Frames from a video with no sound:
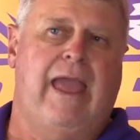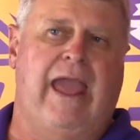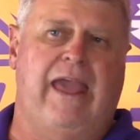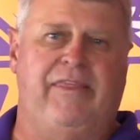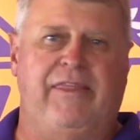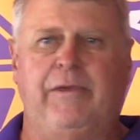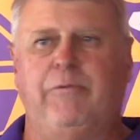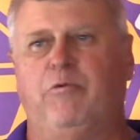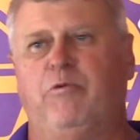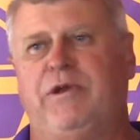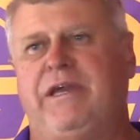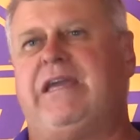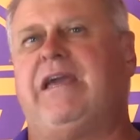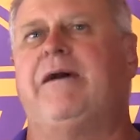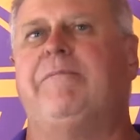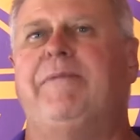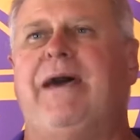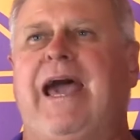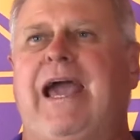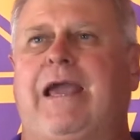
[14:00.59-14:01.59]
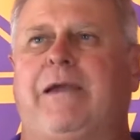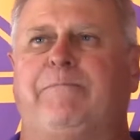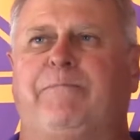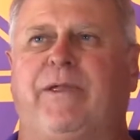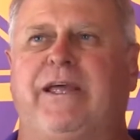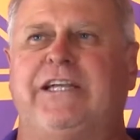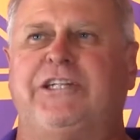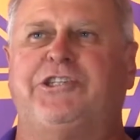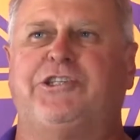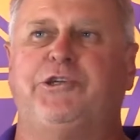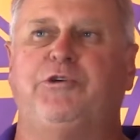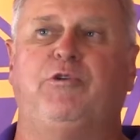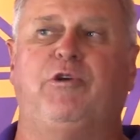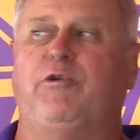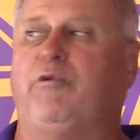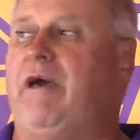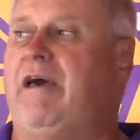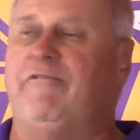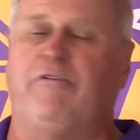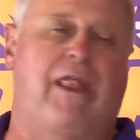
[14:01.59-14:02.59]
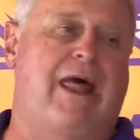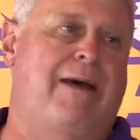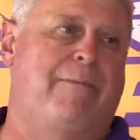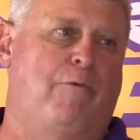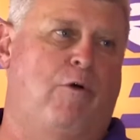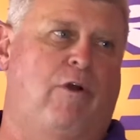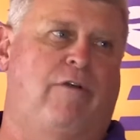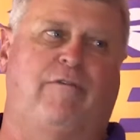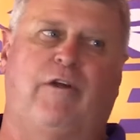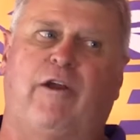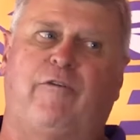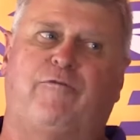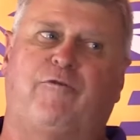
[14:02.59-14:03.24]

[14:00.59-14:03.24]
And then when we come back and play Seward, we'll have a lot more of our